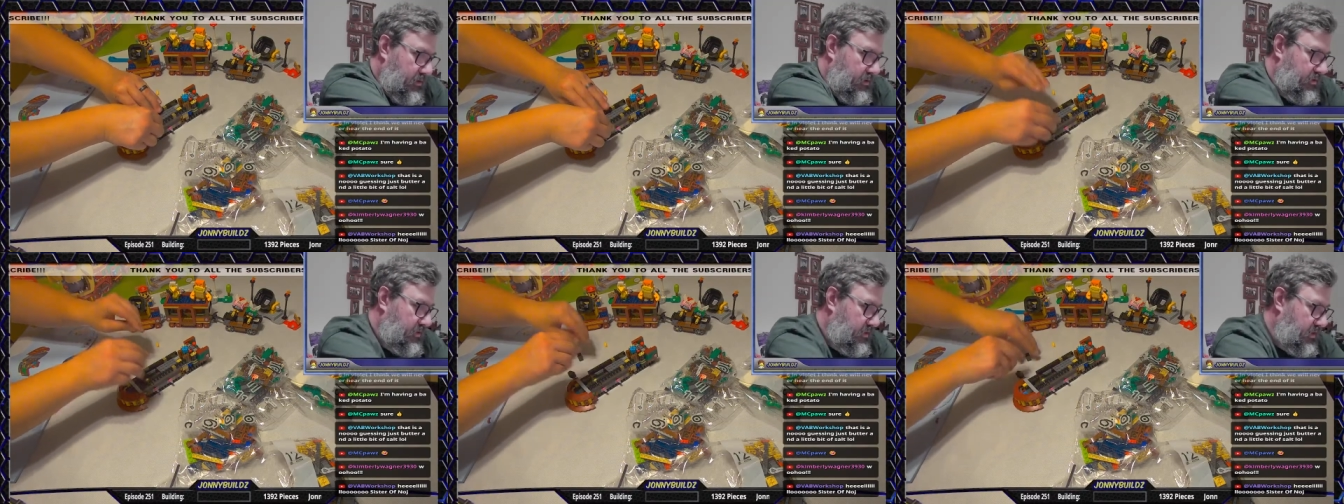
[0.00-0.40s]

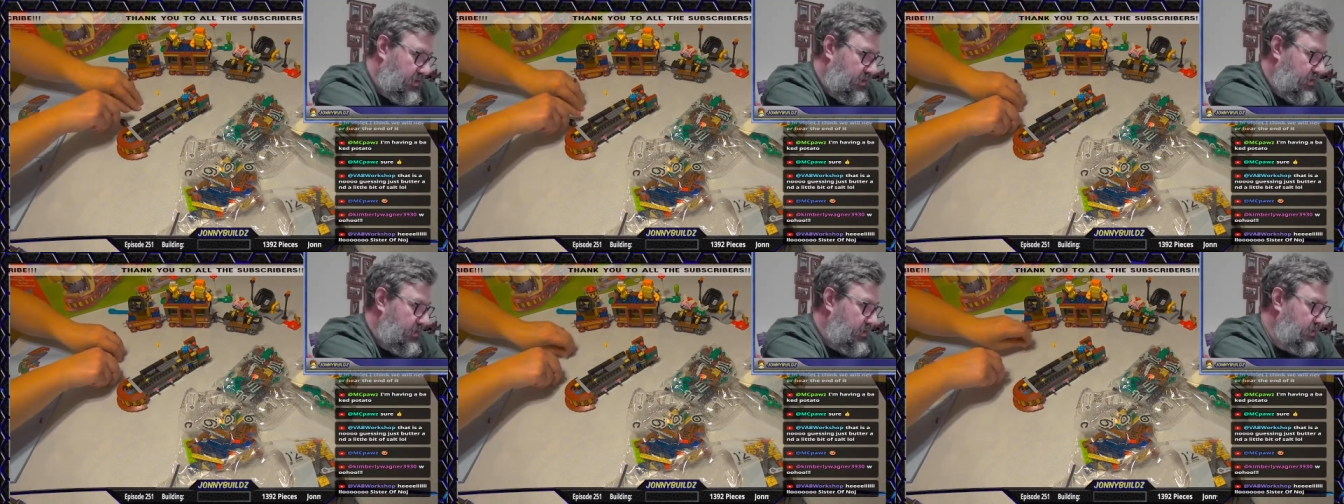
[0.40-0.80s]

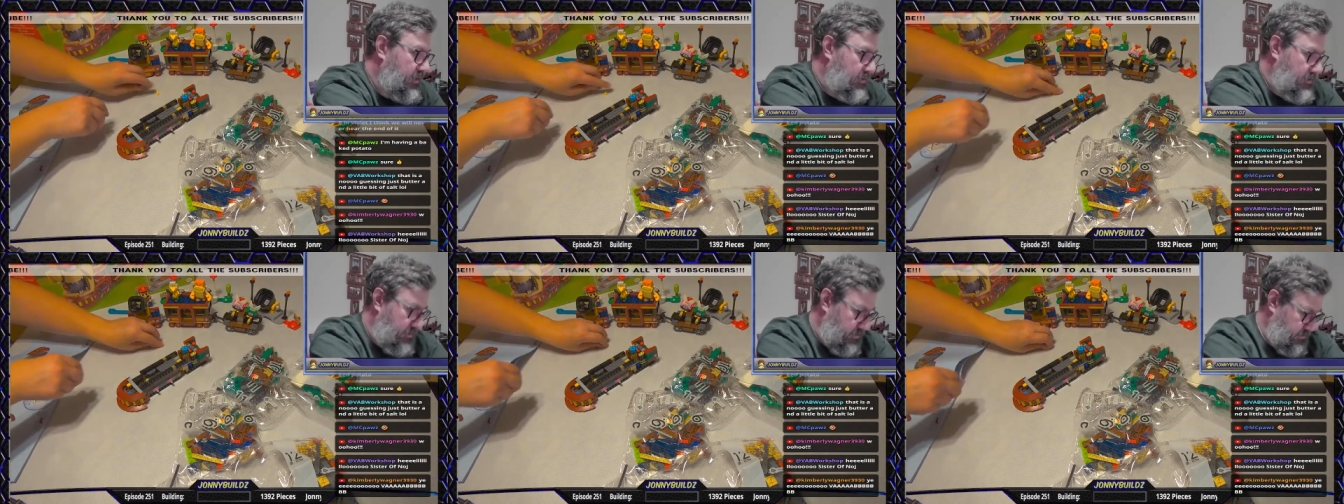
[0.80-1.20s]
The
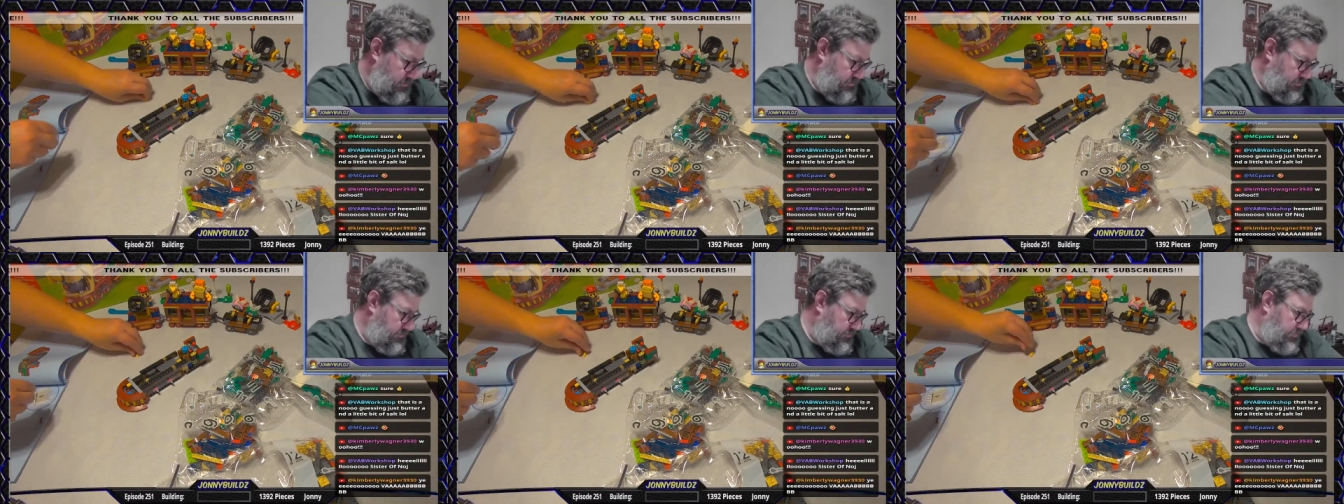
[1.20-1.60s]

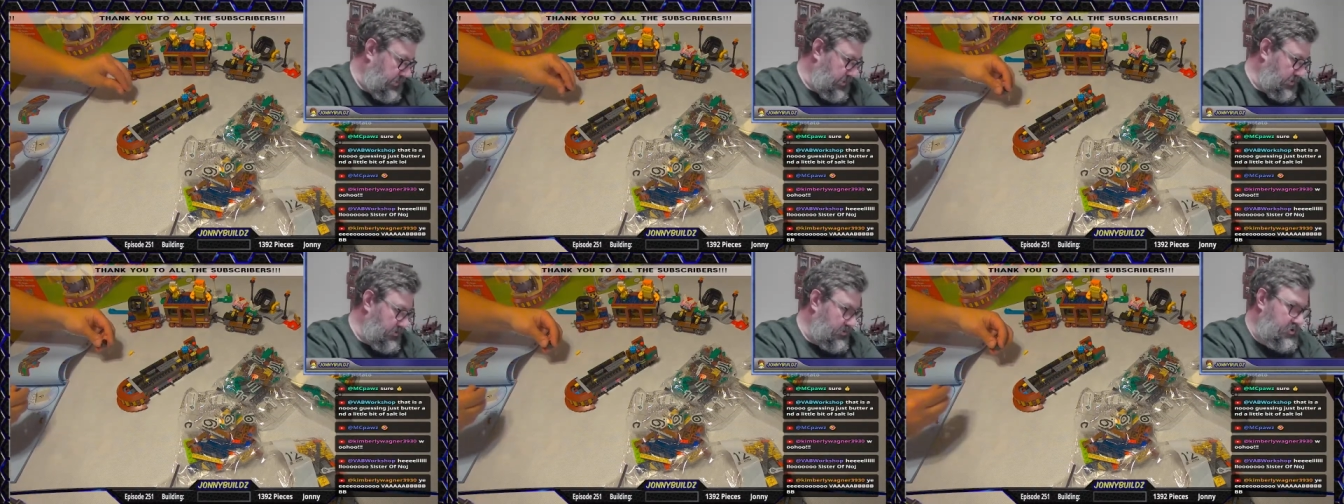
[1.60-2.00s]

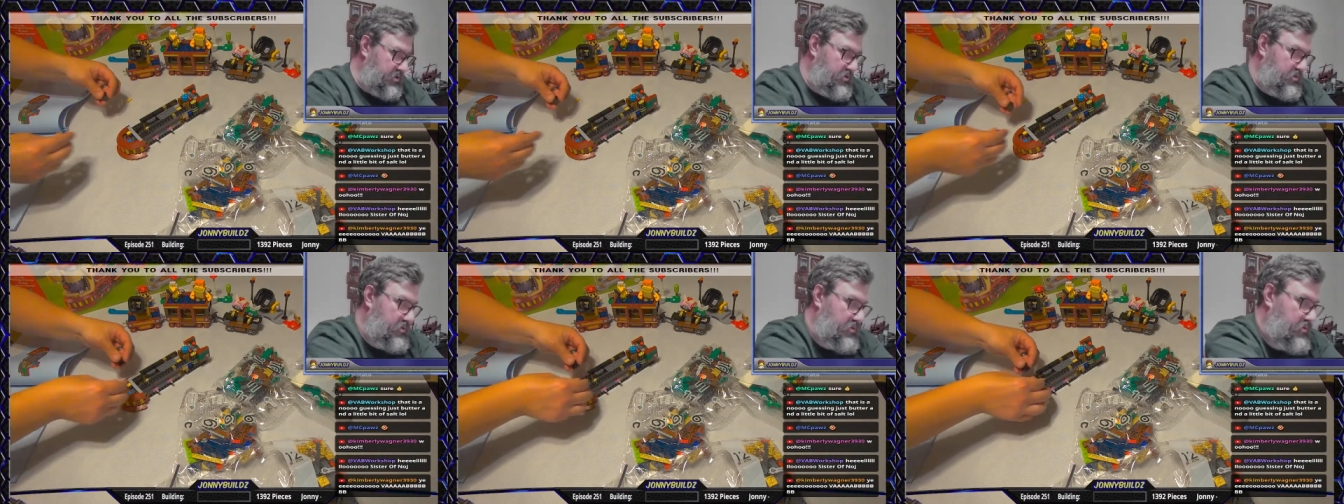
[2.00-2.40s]
bigger
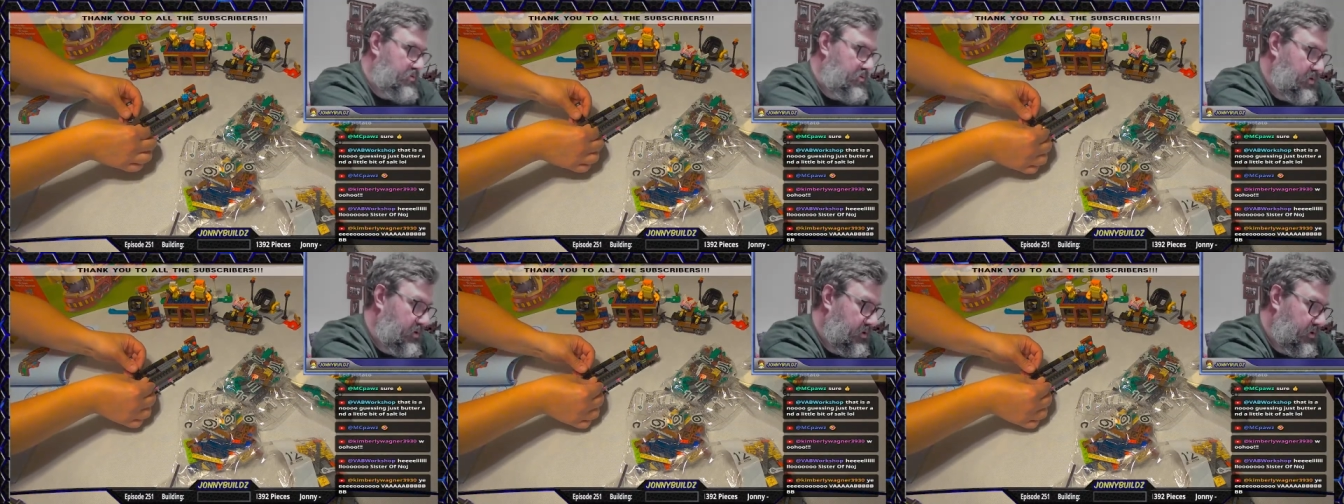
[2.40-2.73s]
two